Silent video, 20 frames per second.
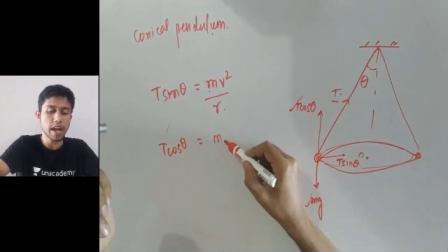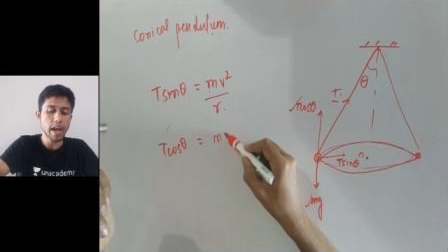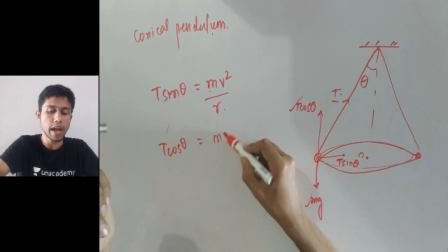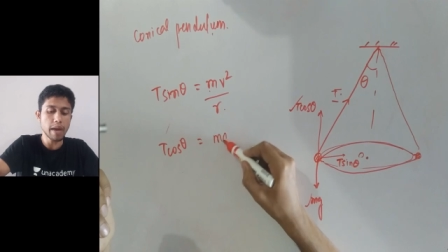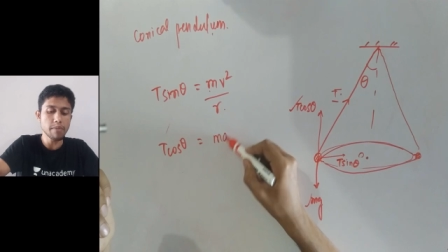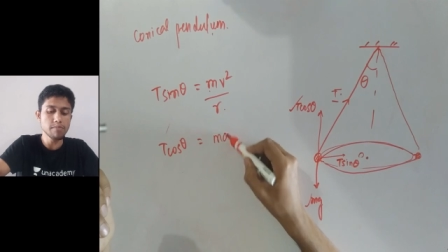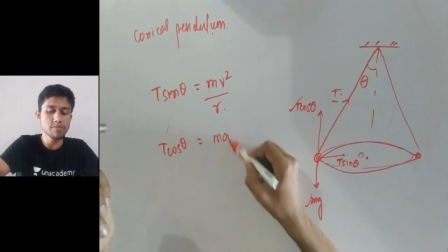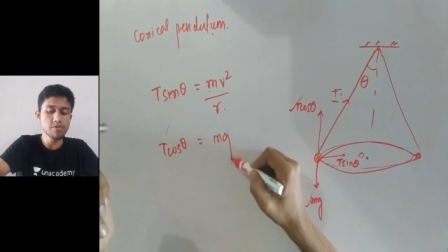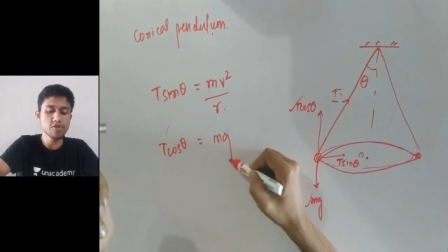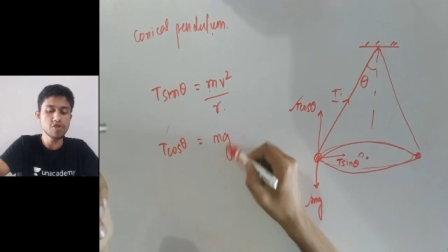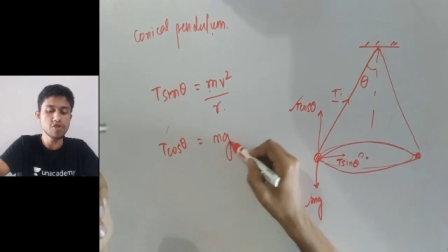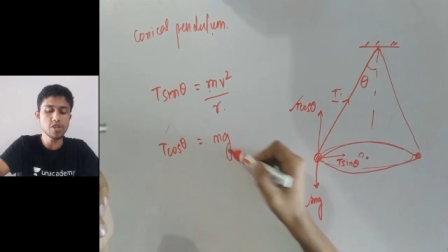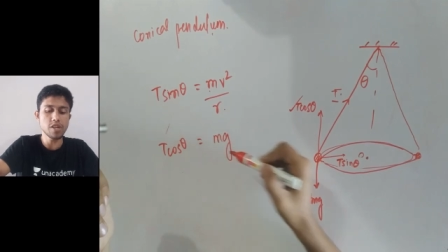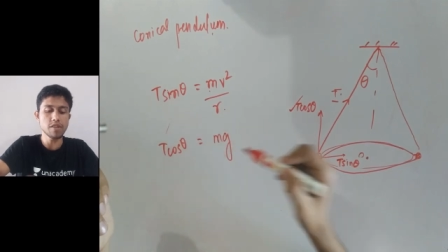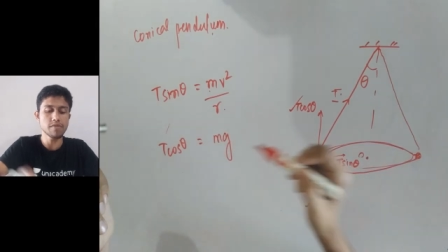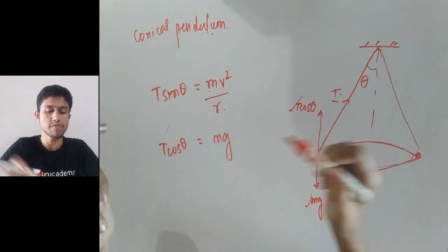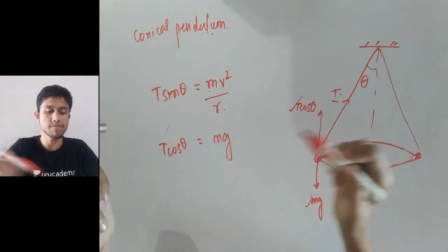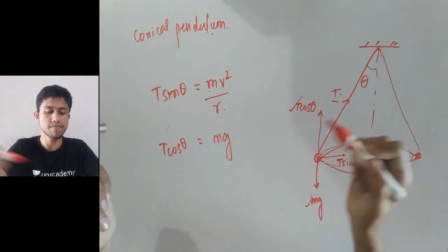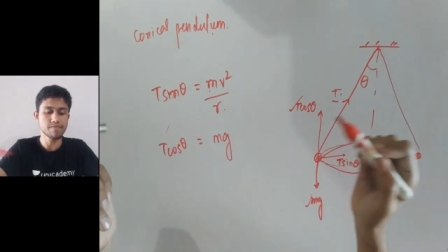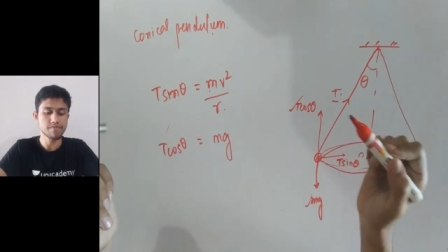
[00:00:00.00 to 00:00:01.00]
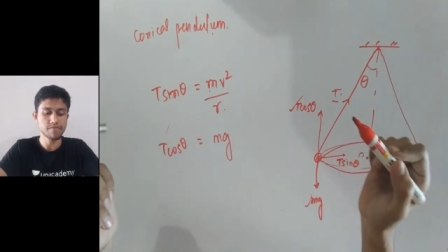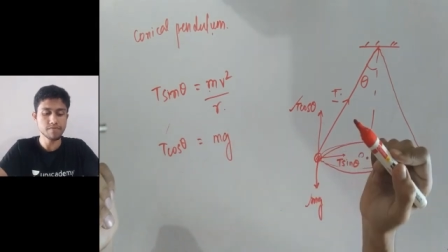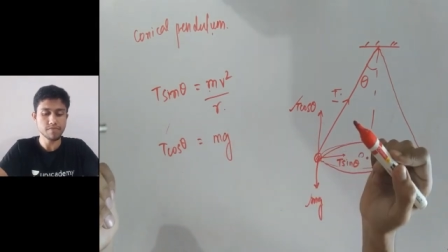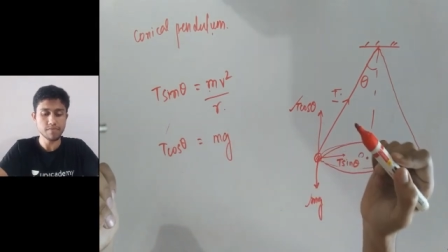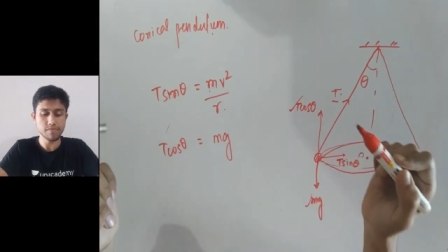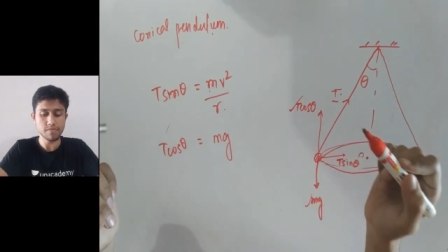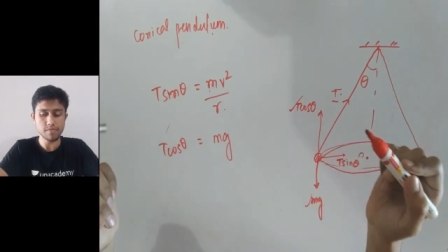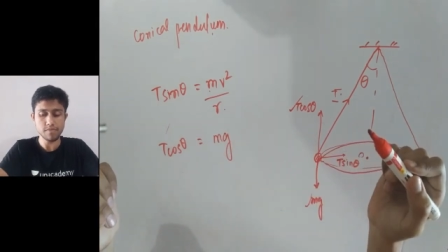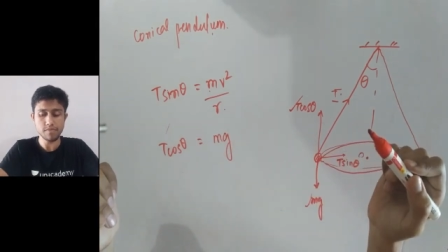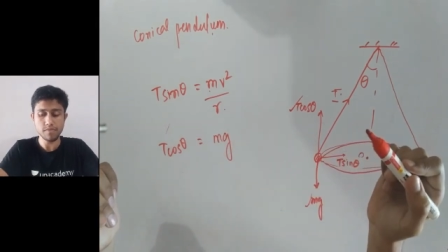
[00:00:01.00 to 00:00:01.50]
mg.
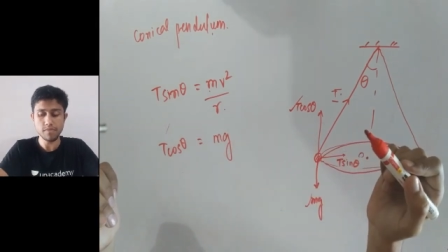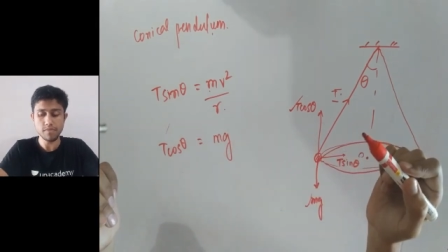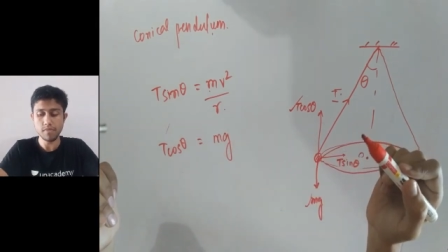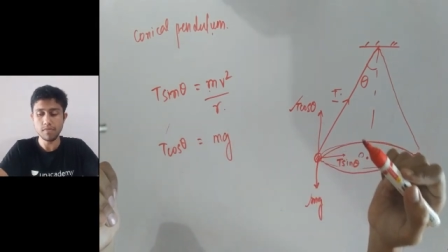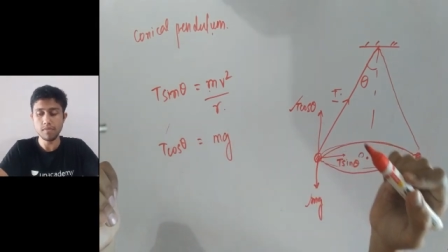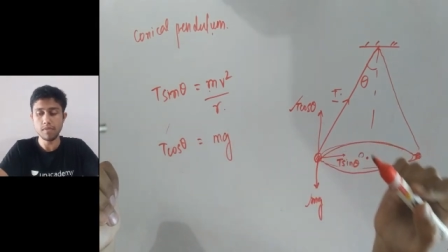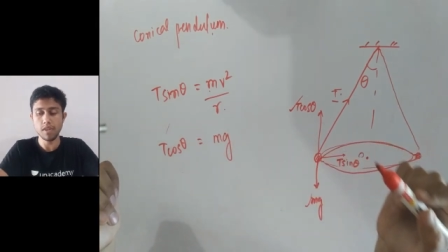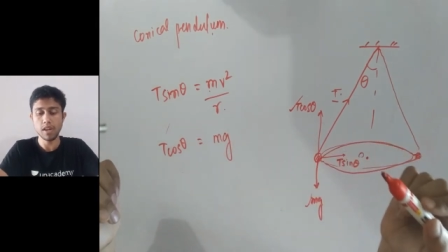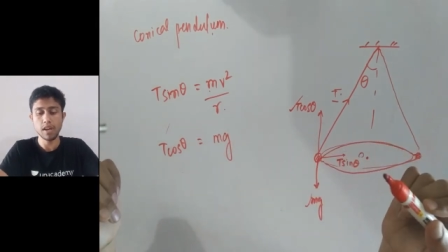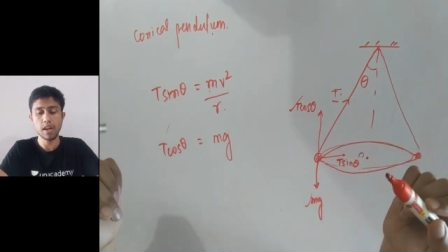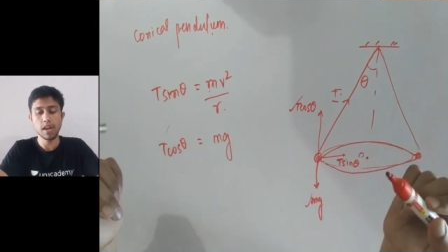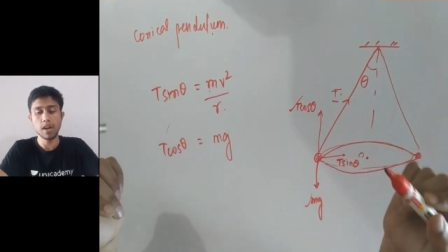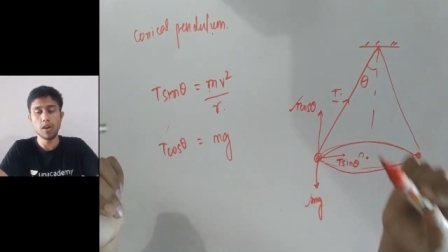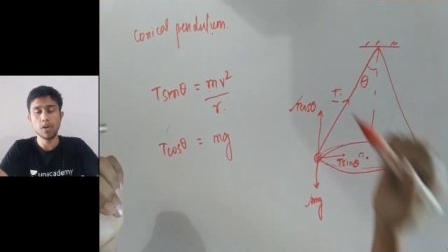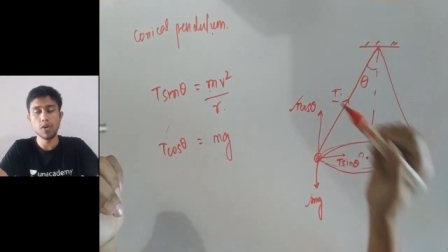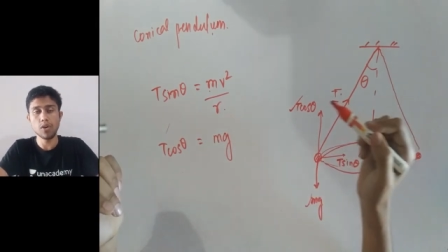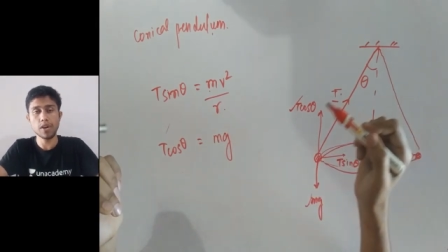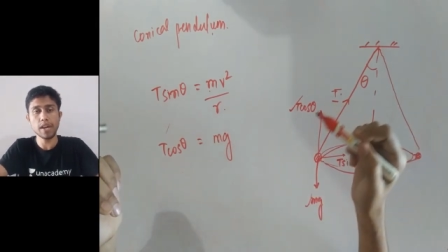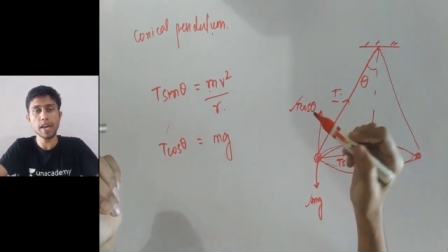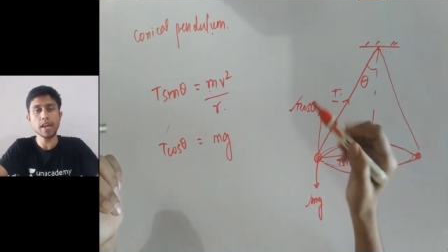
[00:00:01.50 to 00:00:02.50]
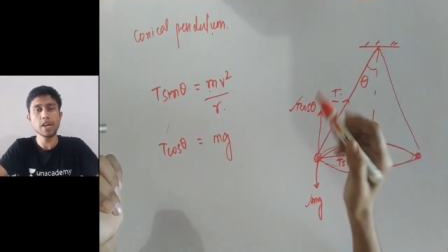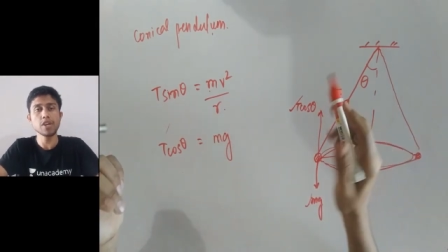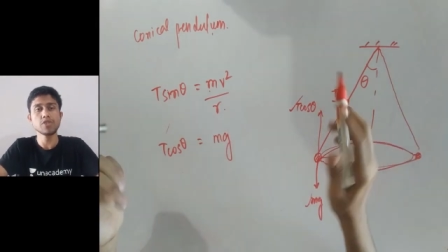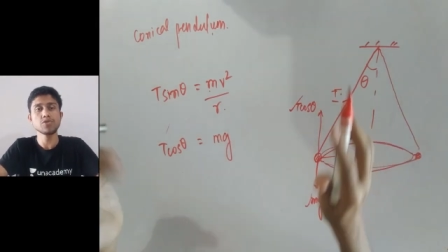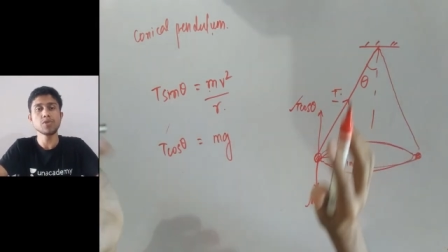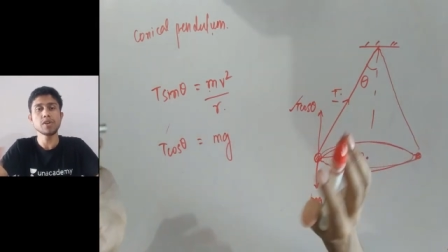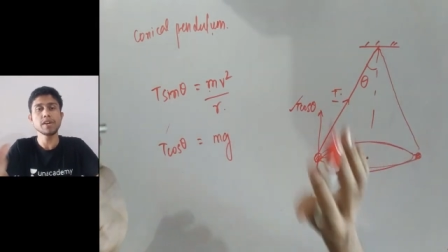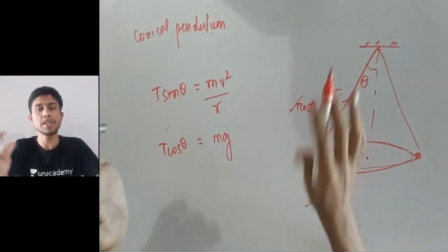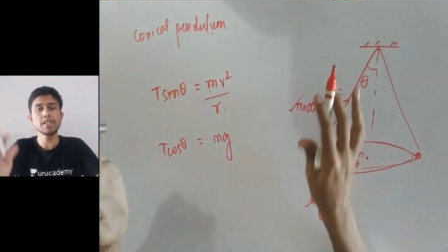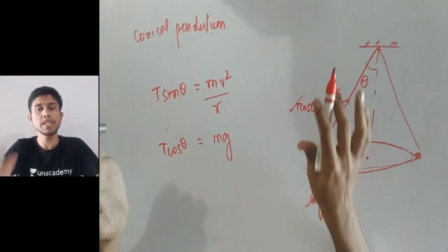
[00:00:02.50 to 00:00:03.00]
Okay,
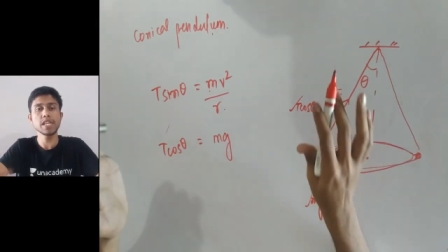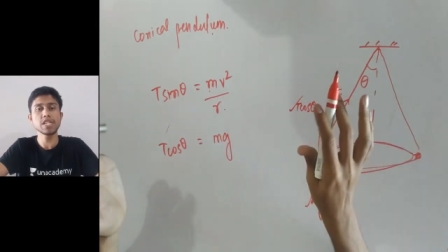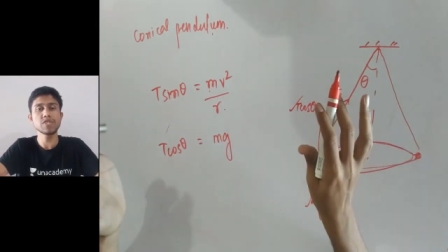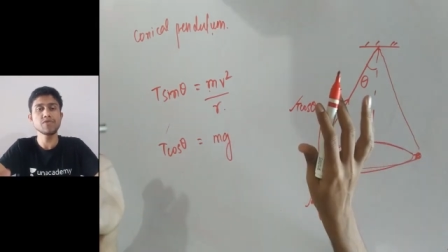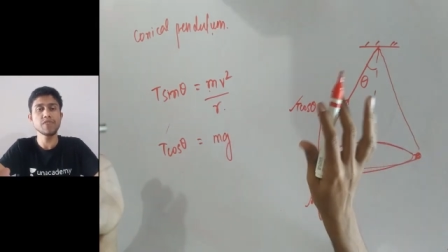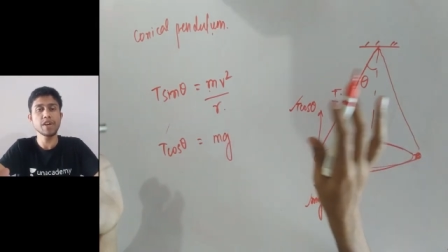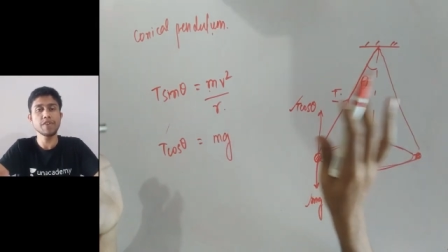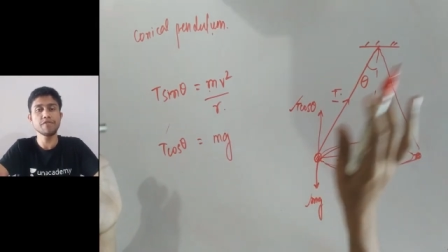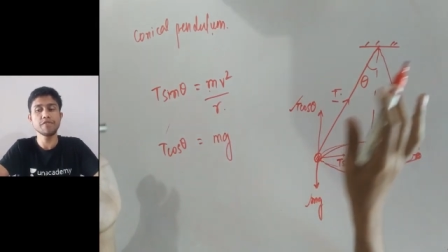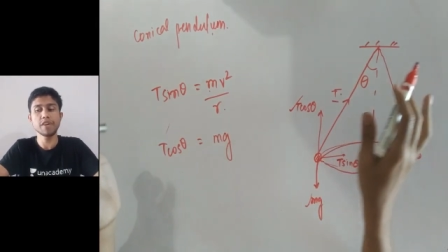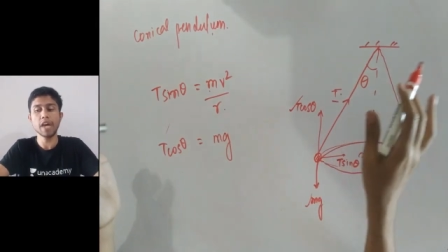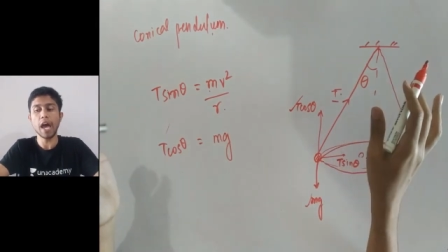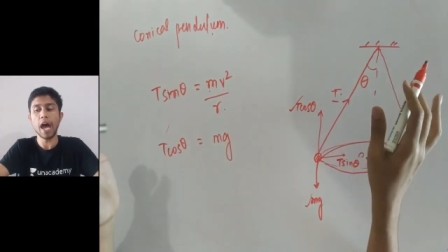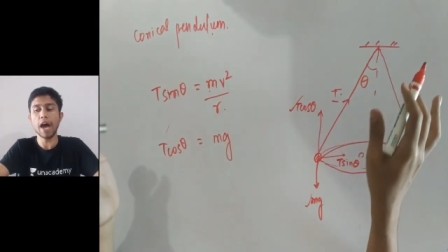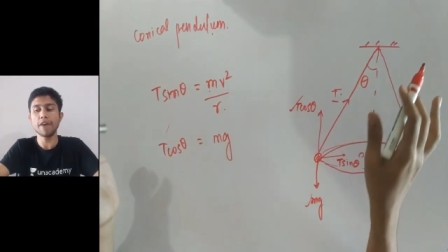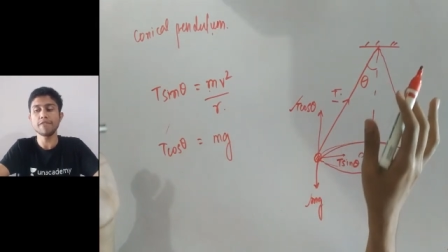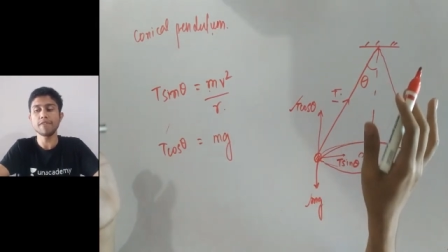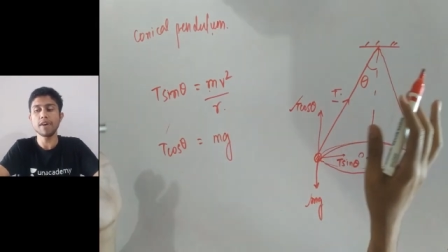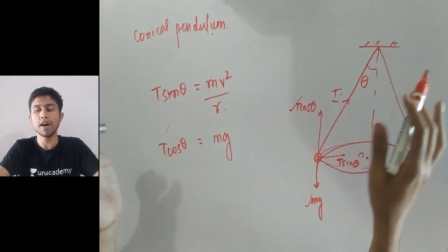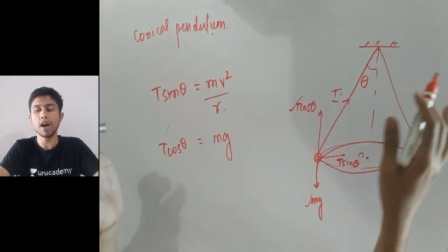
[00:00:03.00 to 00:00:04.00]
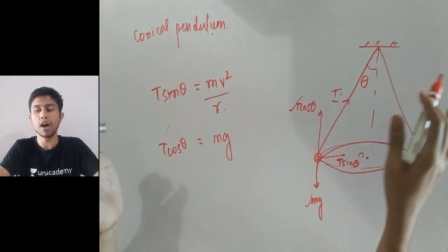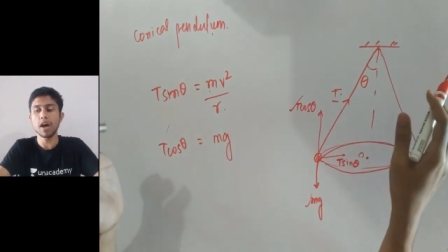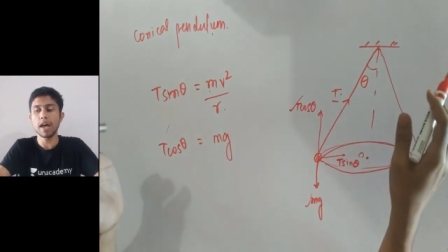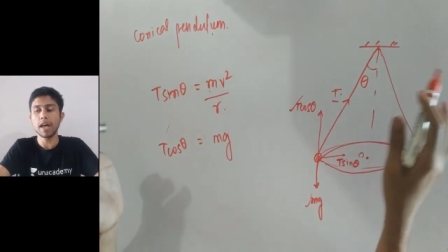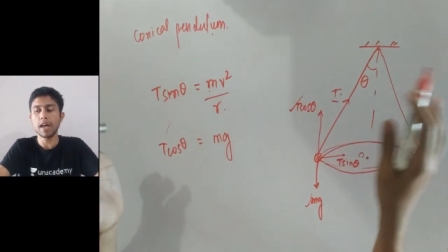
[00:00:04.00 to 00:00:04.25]
so in this way we have